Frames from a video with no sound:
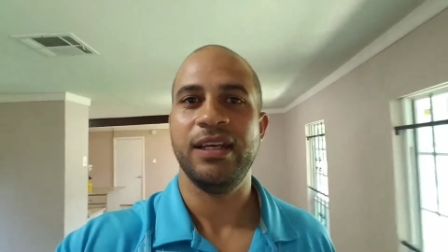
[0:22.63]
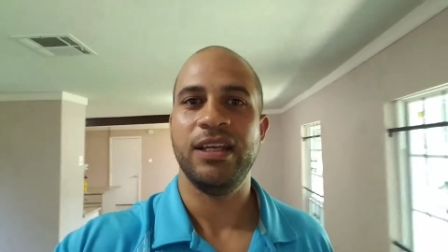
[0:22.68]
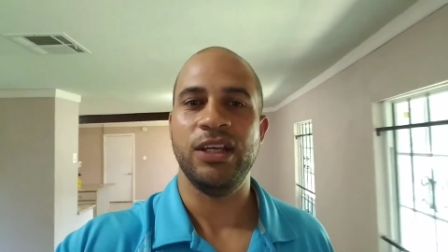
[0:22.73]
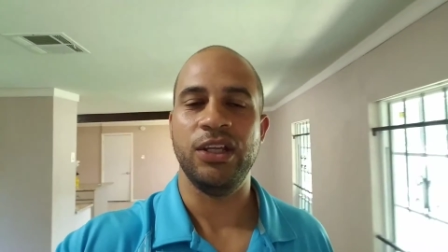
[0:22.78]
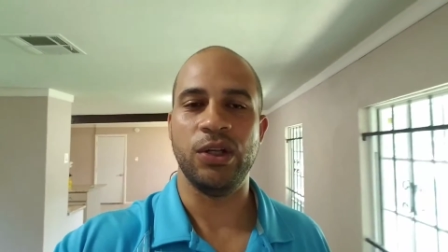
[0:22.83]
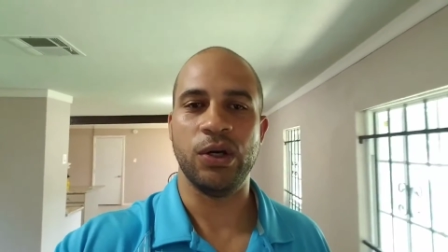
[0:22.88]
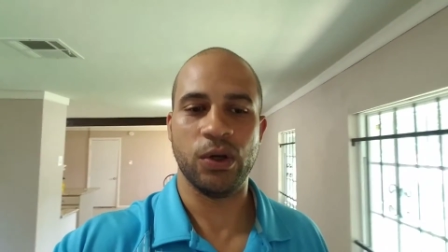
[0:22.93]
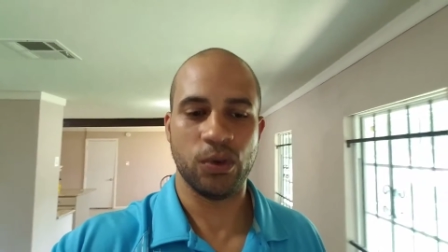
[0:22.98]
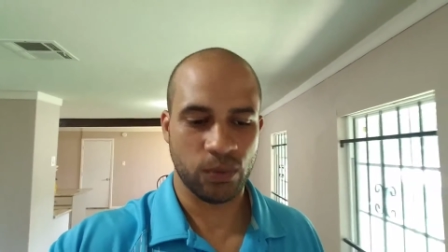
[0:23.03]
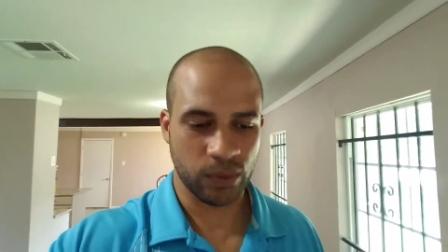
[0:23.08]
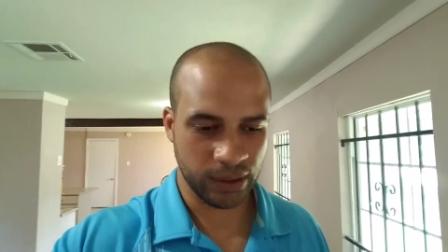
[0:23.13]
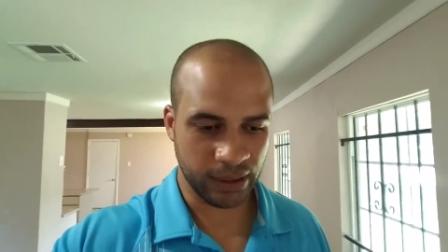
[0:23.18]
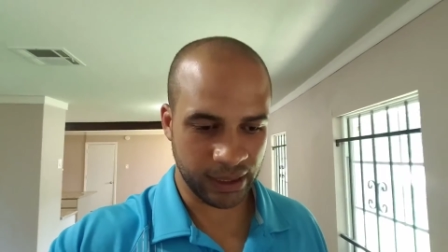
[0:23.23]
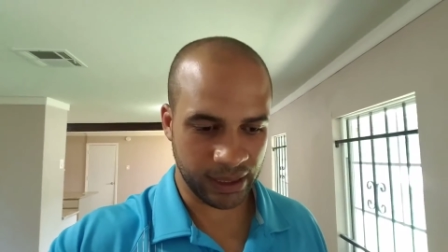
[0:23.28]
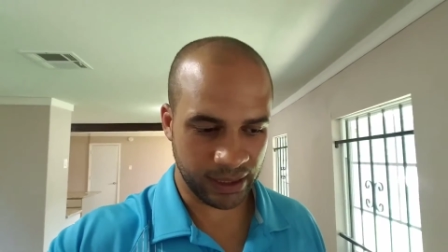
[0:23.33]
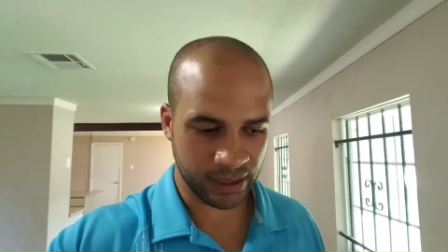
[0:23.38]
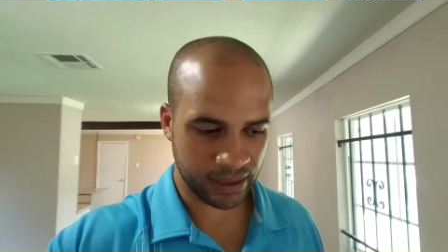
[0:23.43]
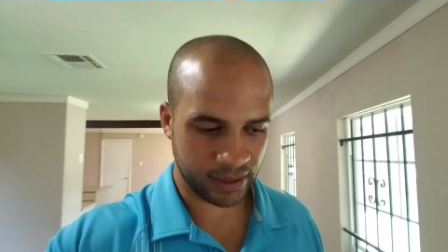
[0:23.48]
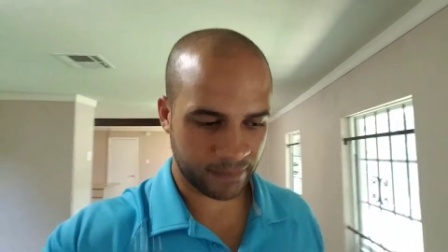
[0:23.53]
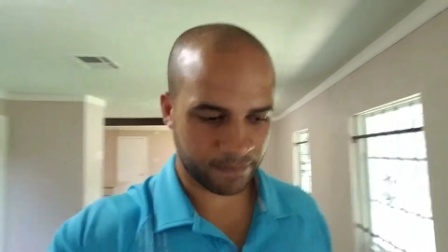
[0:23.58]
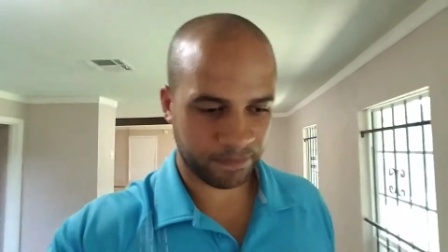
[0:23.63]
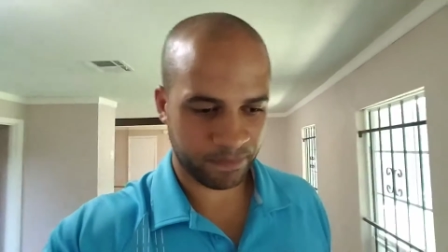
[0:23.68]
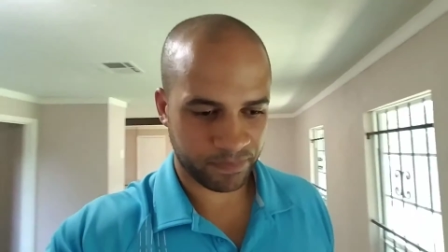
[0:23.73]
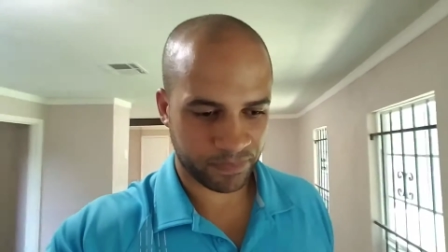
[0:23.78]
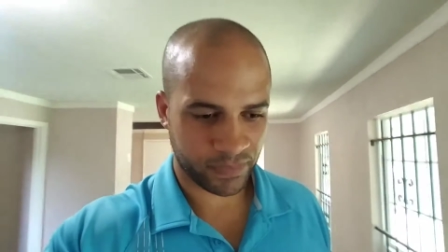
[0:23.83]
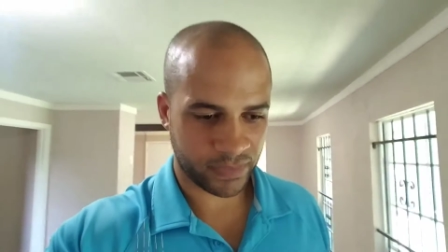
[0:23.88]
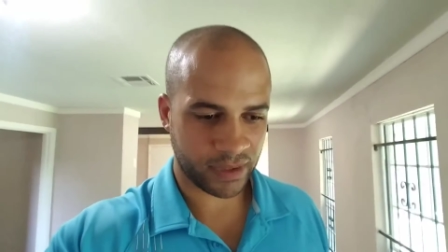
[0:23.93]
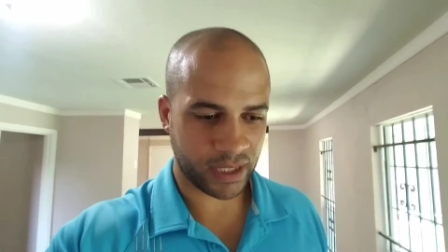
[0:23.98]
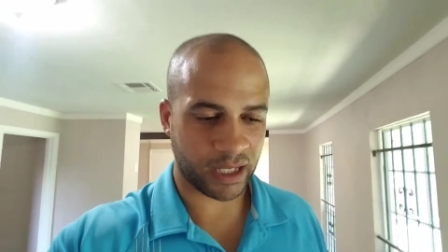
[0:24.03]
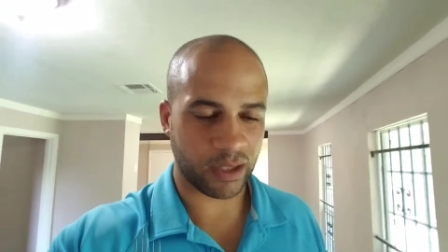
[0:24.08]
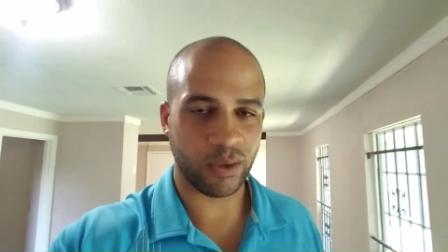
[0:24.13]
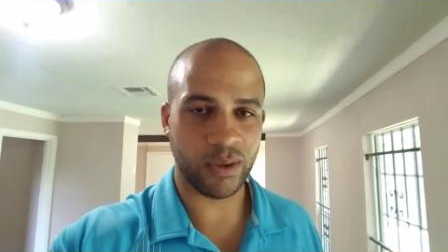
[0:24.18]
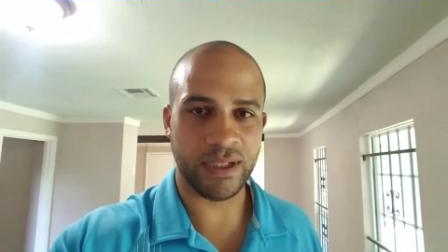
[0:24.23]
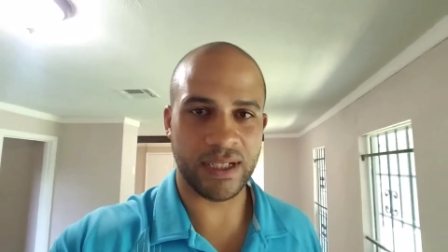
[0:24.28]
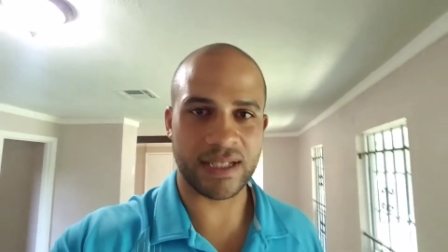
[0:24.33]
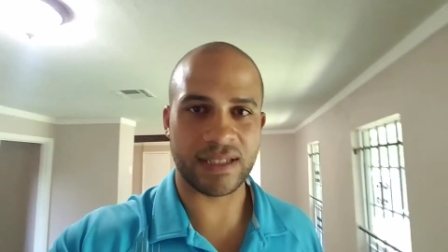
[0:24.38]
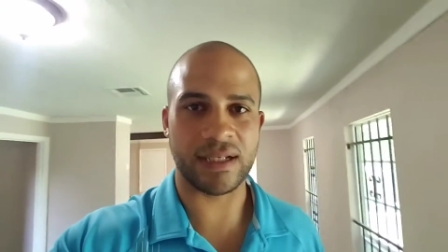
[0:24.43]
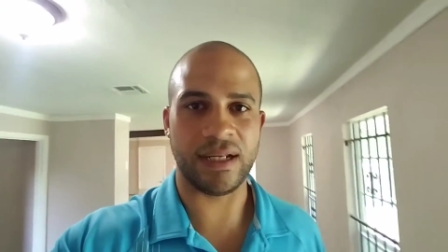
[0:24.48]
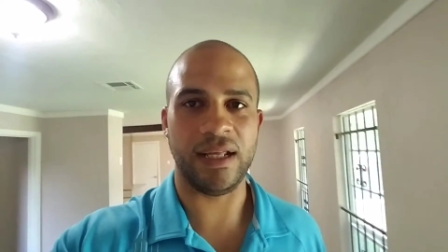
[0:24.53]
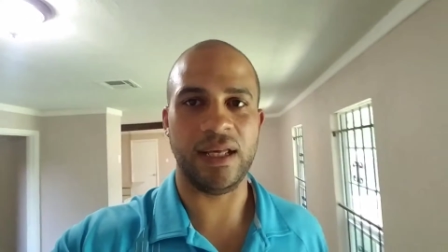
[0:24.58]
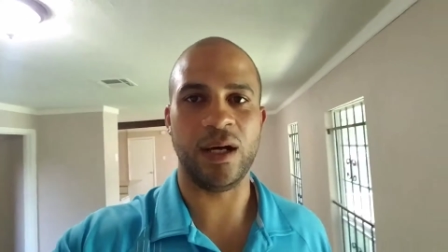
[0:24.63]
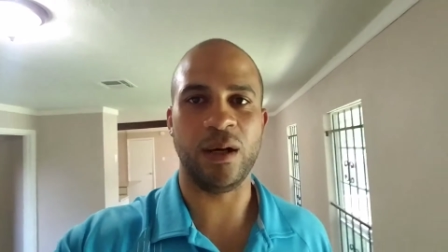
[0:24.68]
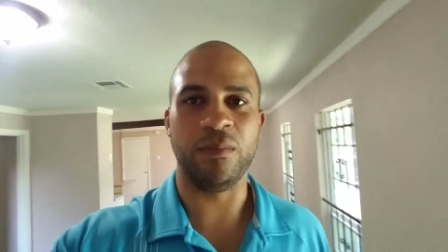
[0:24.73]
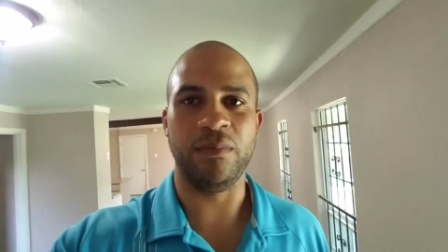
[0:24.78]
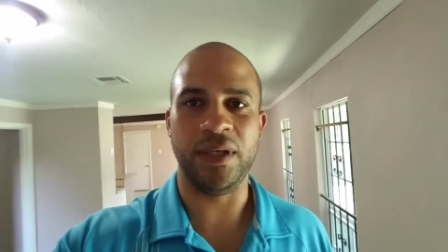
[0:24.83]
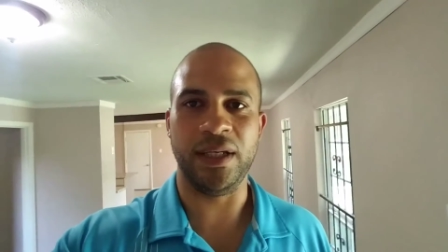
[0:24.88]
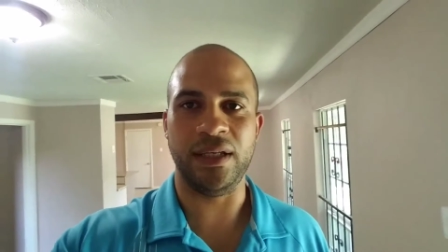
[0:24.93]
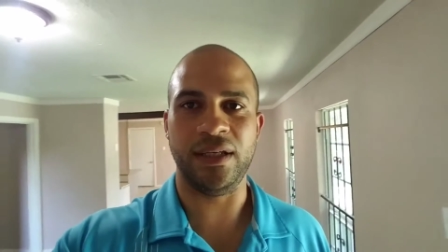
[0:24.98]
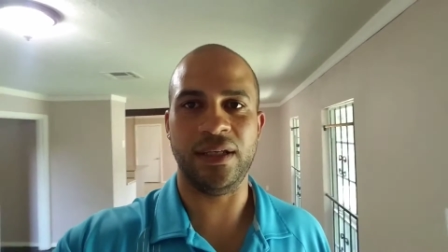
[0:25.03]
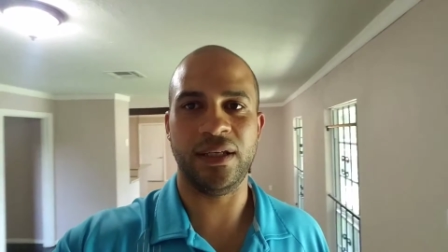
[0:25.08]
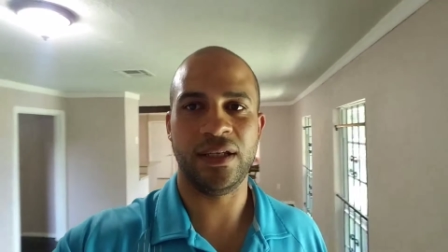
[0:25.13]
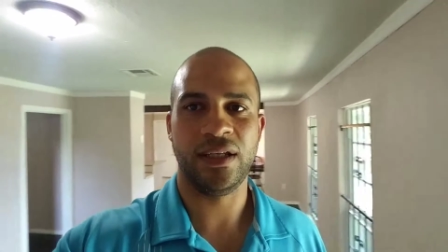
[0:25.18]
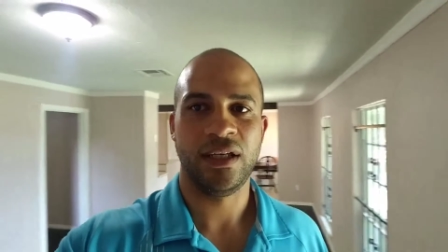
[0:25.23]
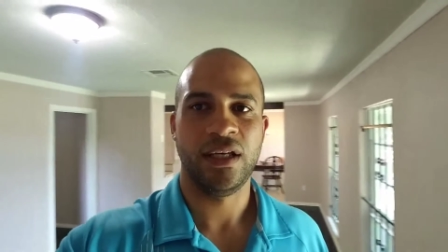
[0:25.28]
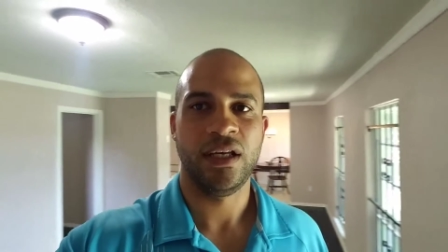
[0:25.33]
You know, really, not only does it help me